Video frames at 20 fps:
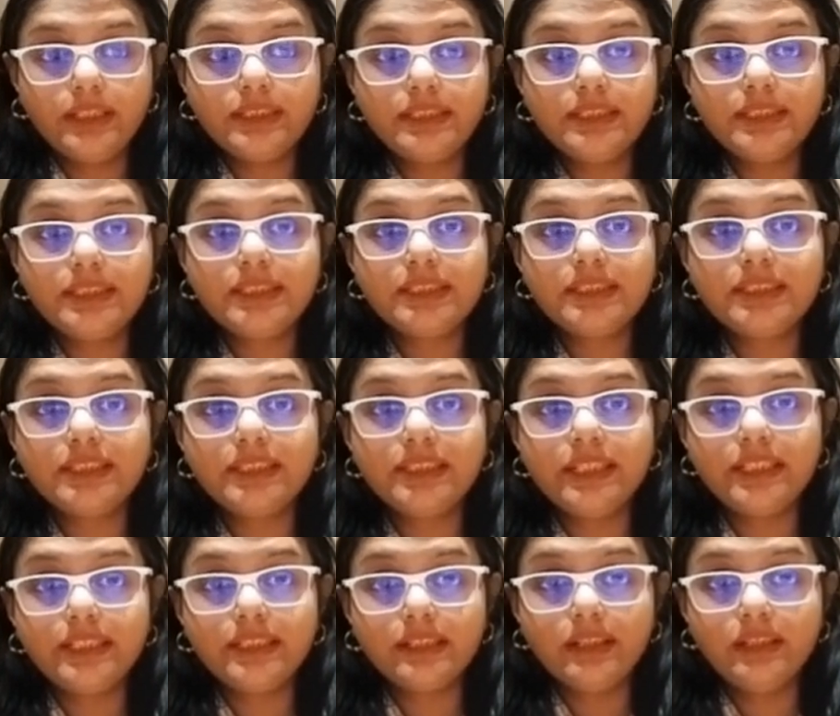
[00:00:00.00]
This is the
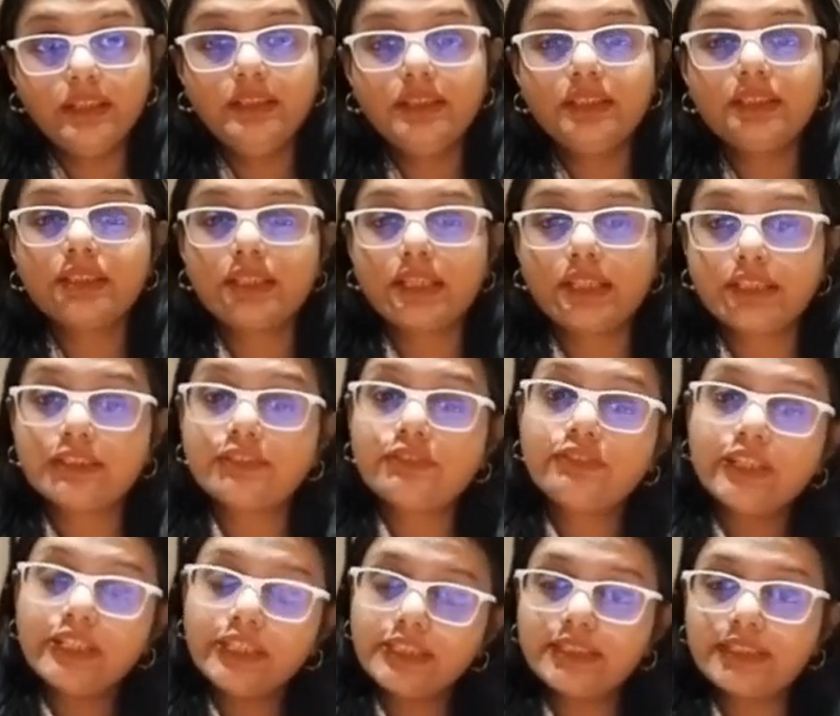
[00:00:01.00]
data that is
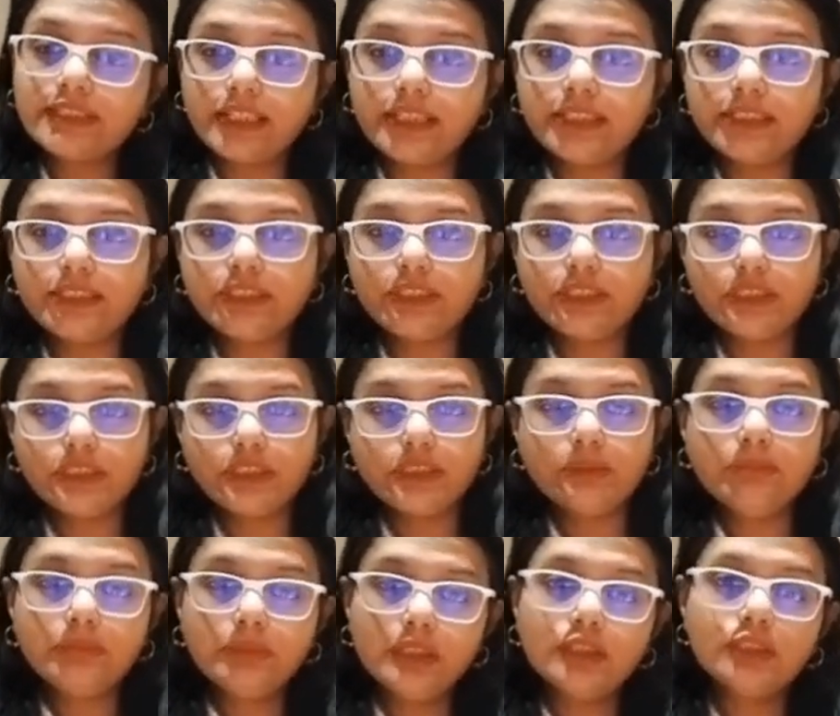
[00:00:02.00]
fed inside the
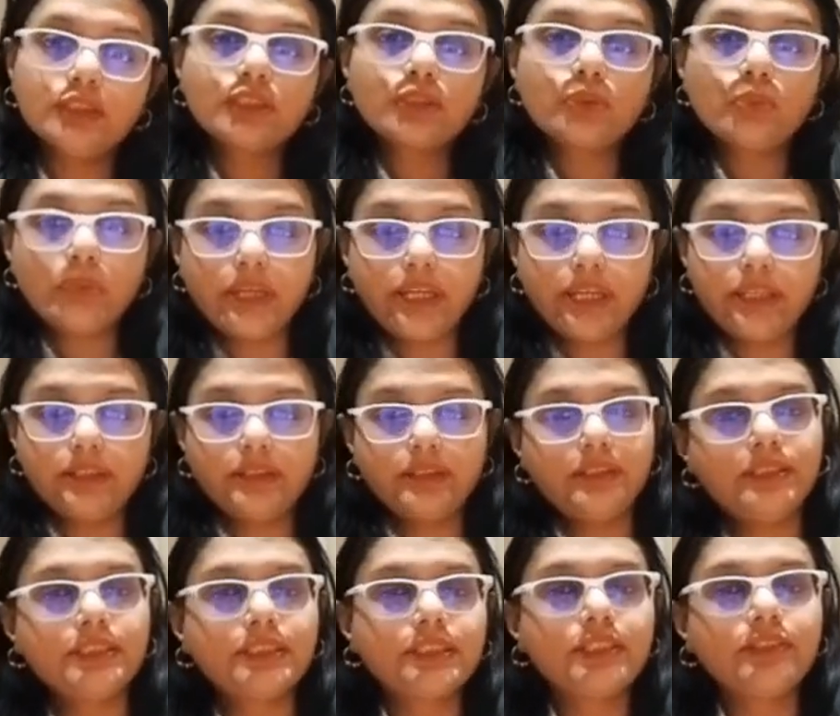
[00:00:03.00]
system. A square
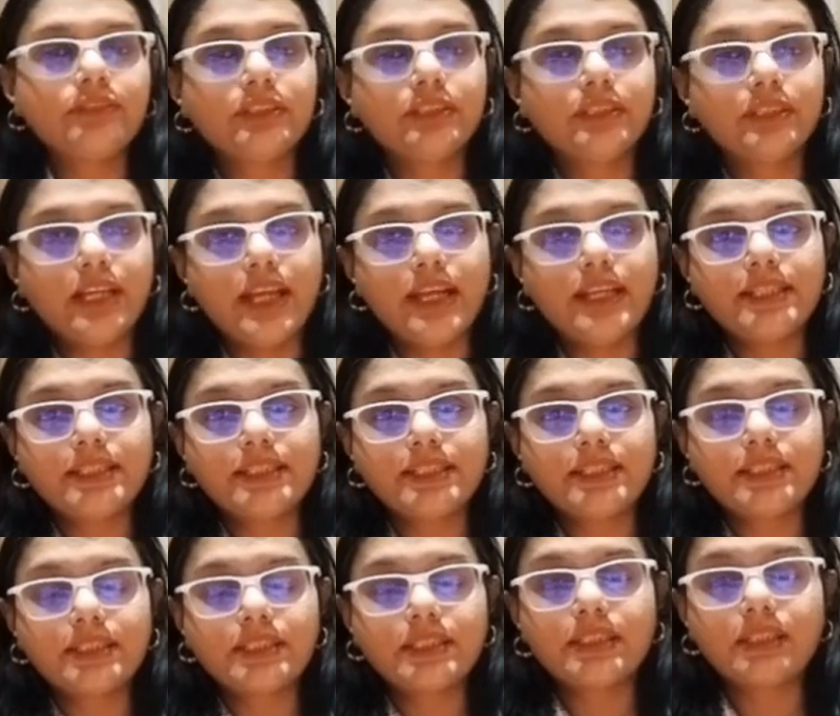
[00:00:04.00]
is given
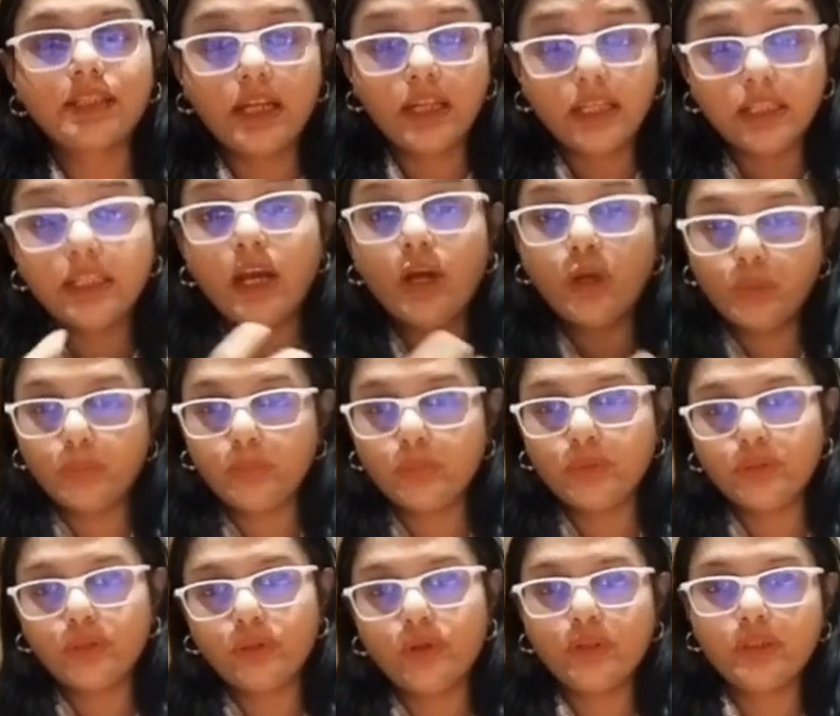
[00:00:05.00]
as an
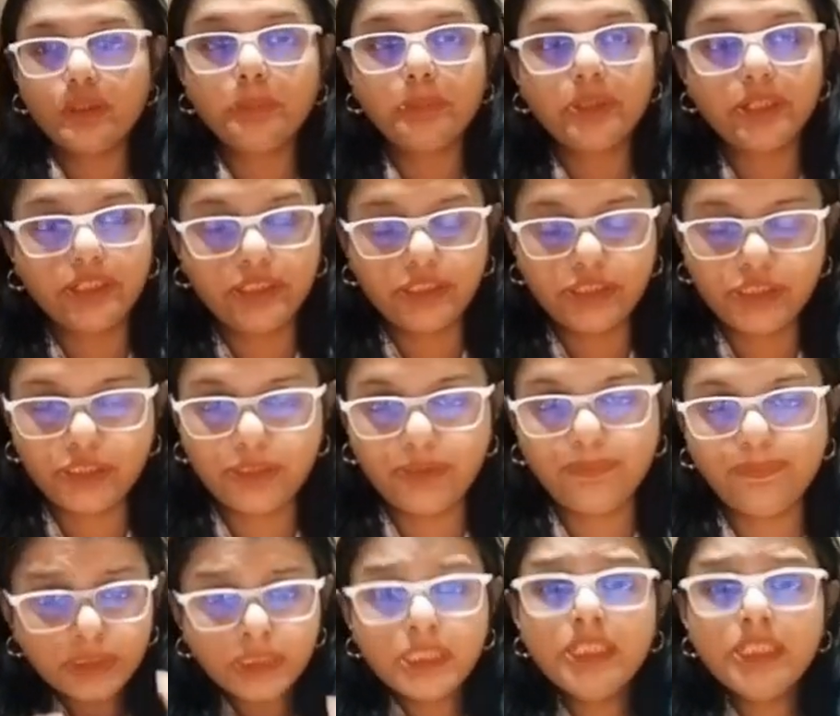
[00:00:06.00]
output or a prediction.